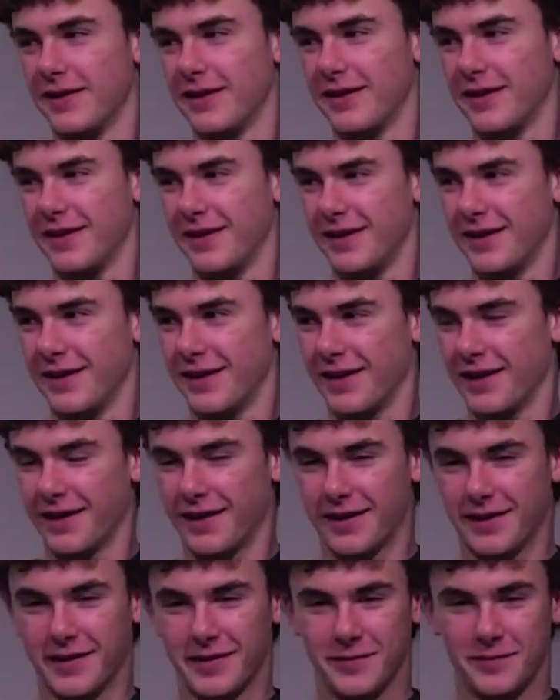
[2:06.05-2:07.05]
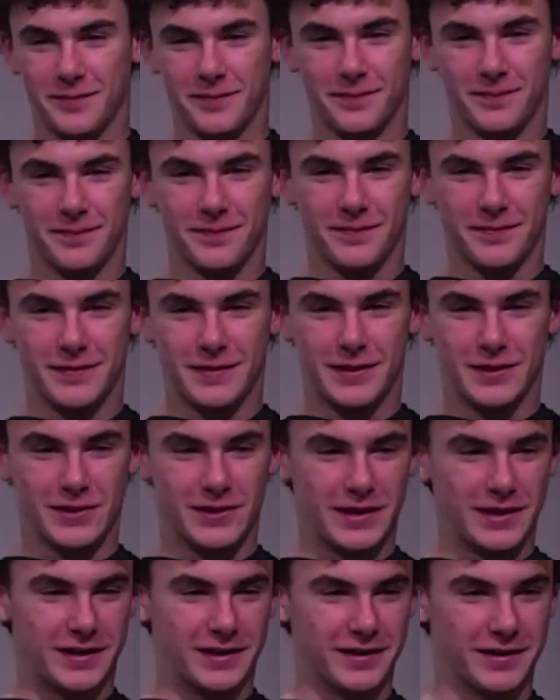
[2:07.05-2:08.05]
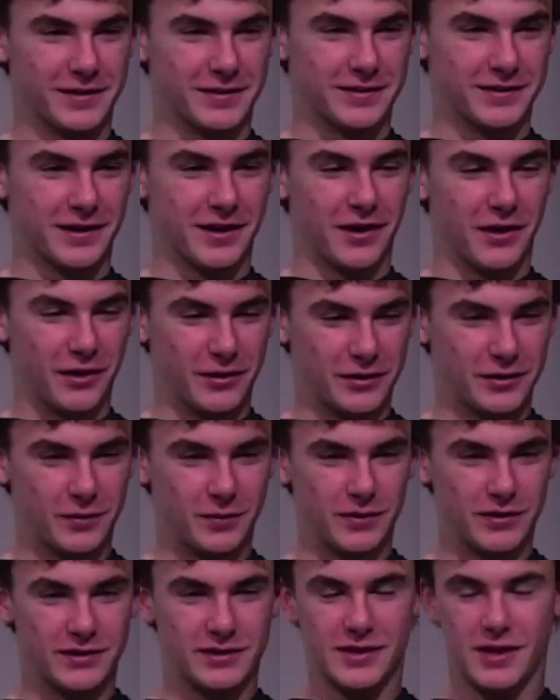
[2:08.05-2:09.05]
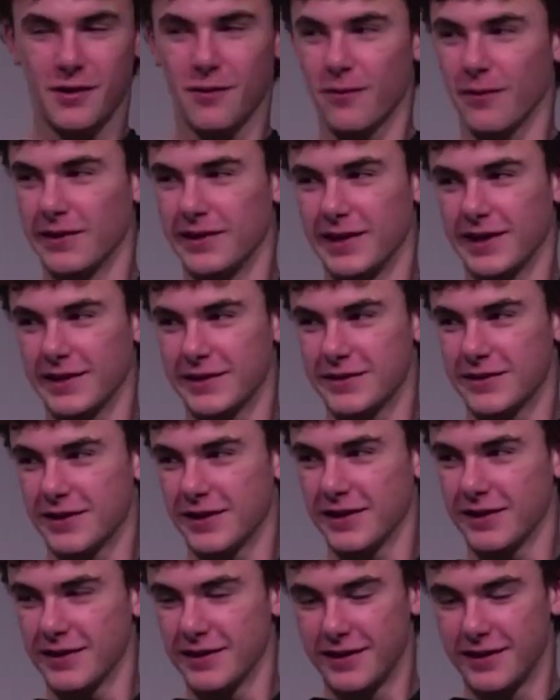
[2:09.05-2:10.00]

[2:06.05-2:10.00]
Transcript: The Lakers 100% won that trade.